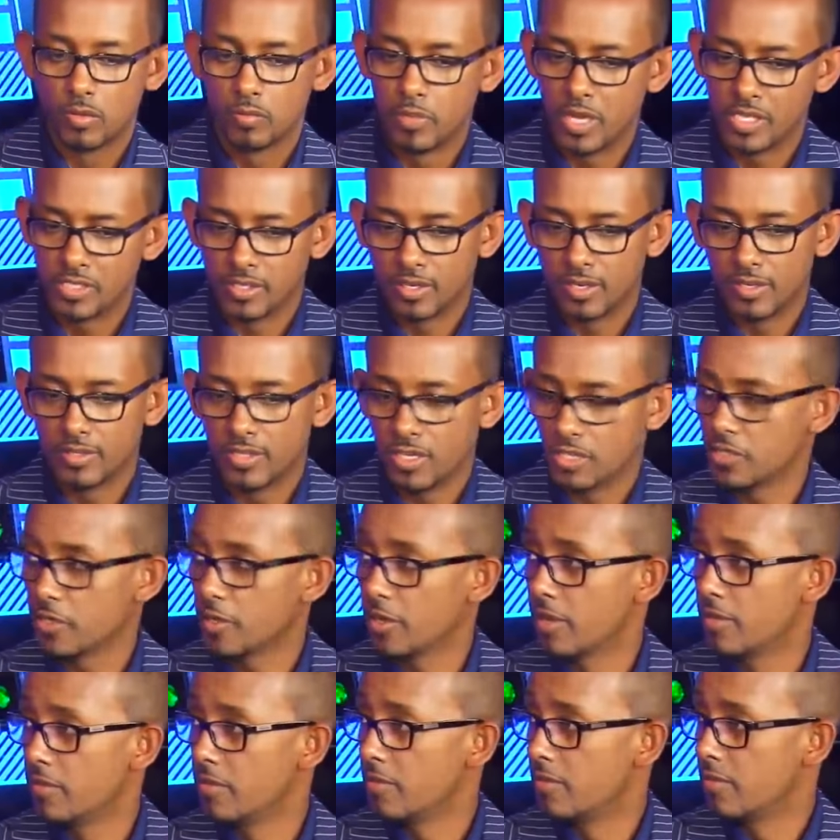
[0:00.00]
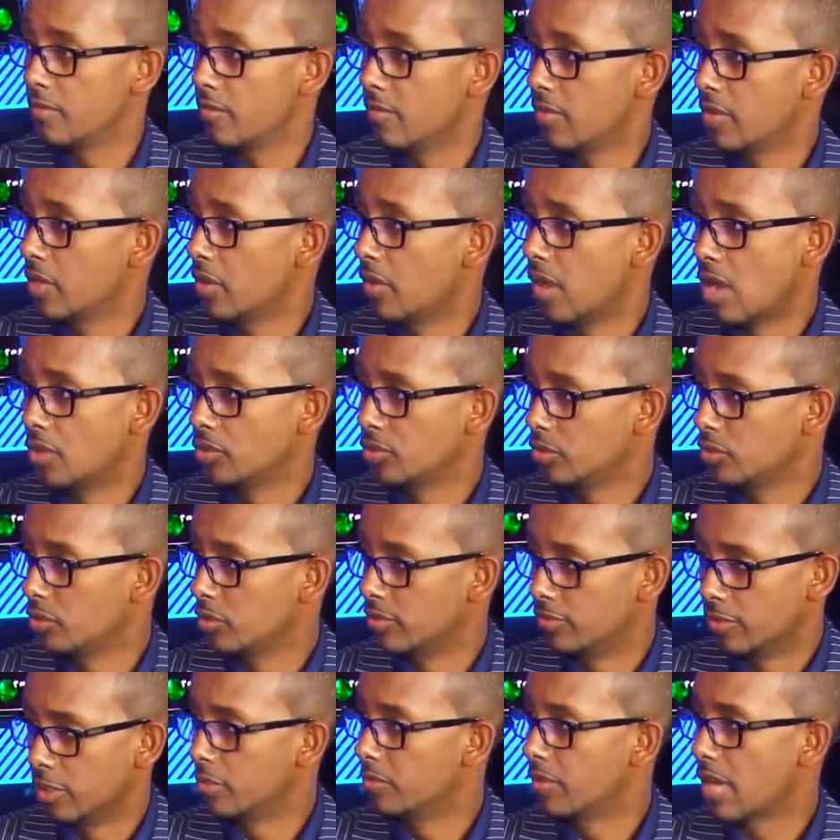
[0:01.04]
you were basically teaching them, you know, how
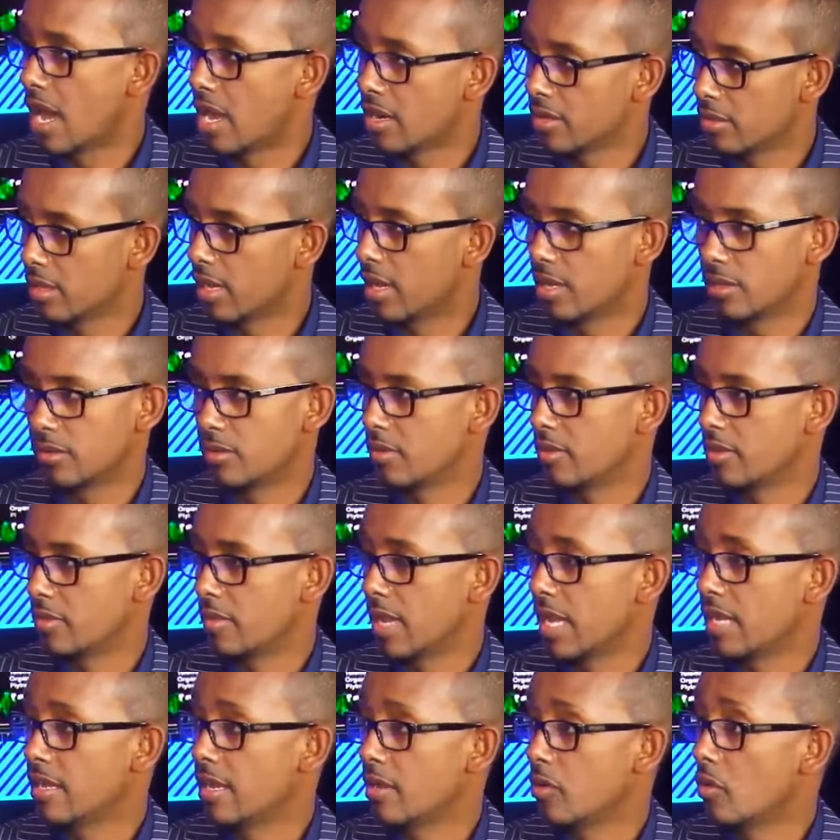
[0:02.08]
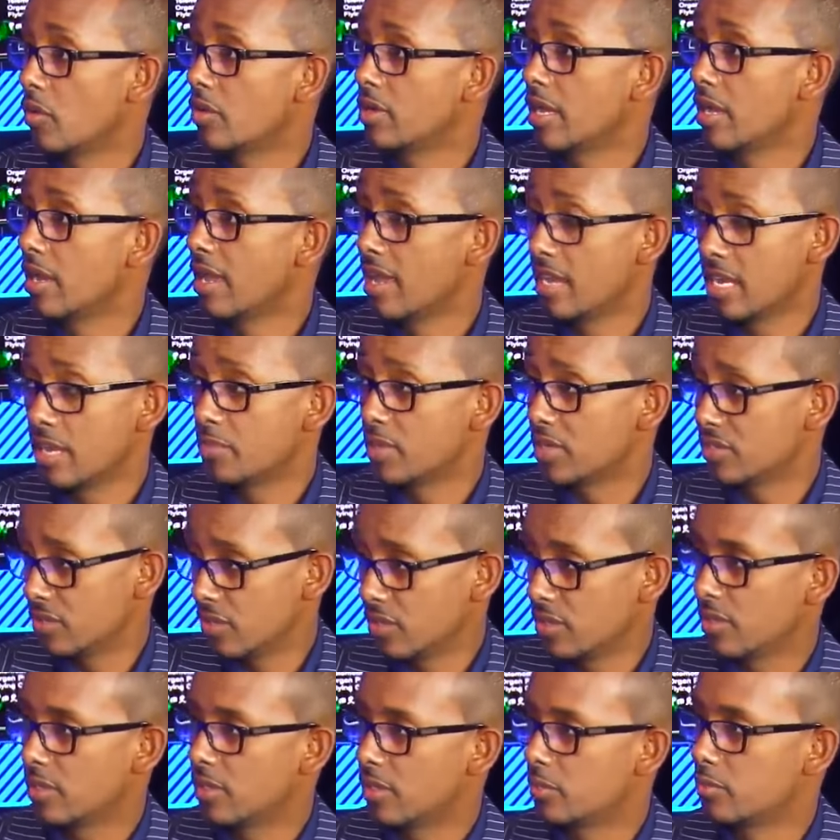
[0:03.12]
to develop an algorithm, and then on any
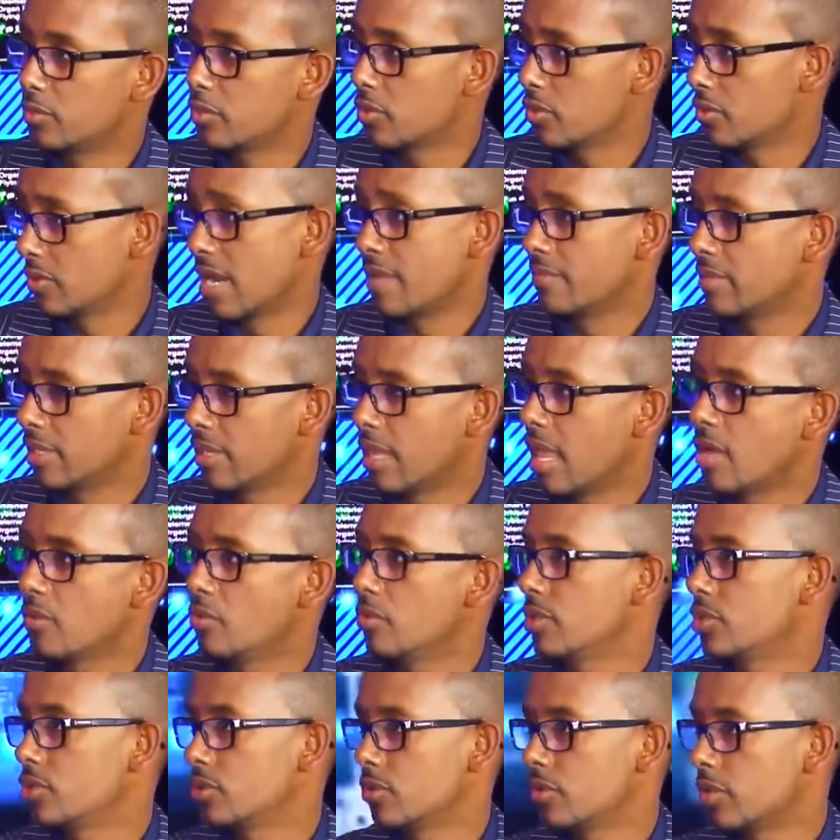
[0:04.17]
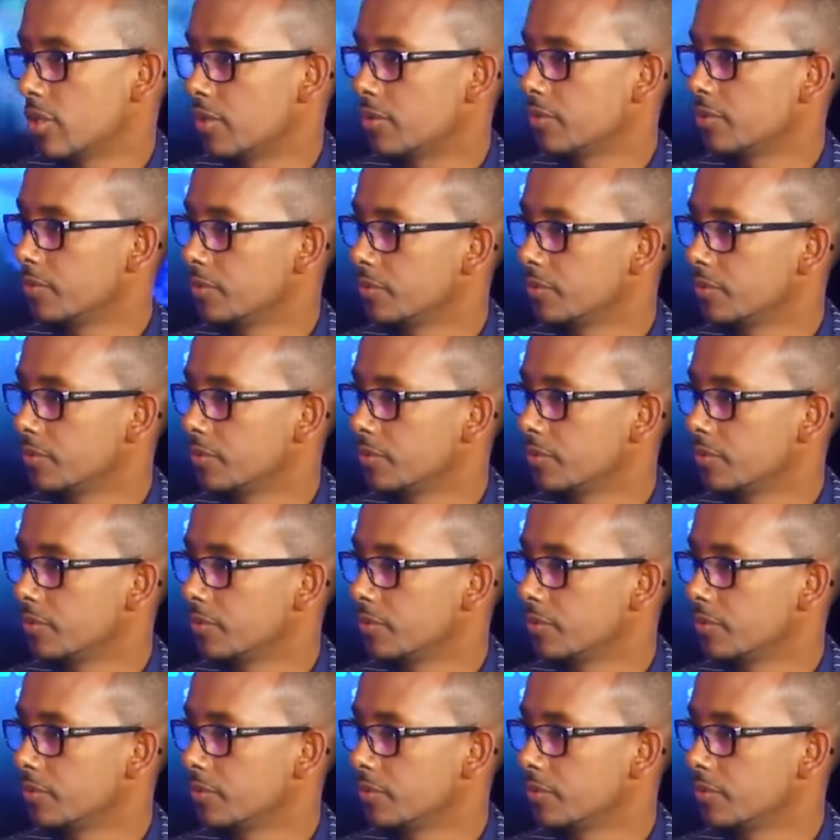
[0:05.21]
particular programming language, or